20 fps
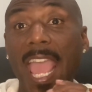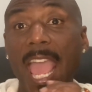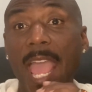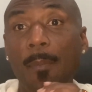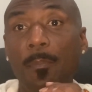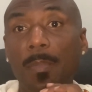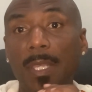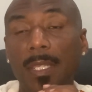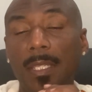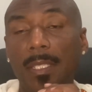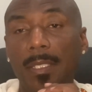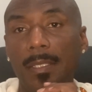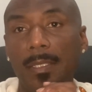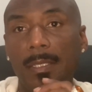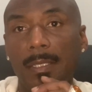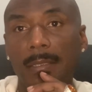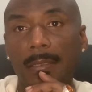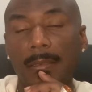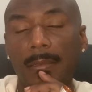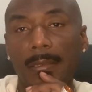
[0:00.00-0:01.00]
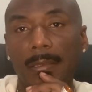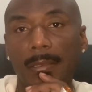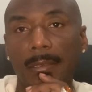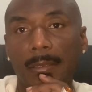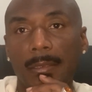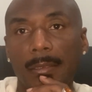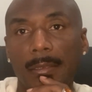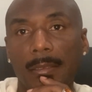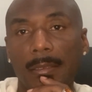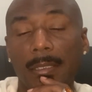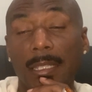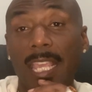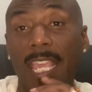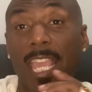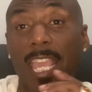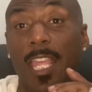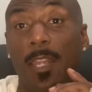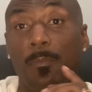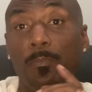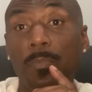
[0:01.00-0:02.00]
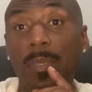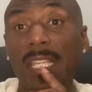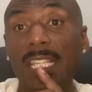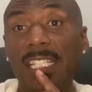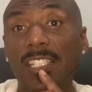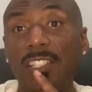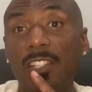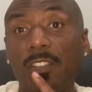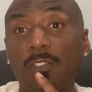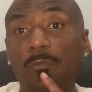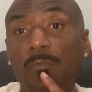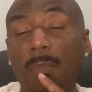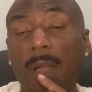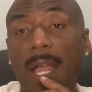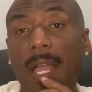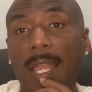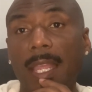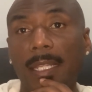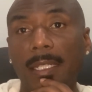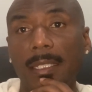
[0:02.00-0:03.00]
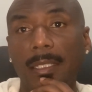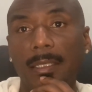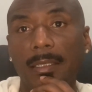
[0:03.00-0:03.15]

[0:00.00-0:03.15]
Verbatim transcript: happiness, and peace of mind,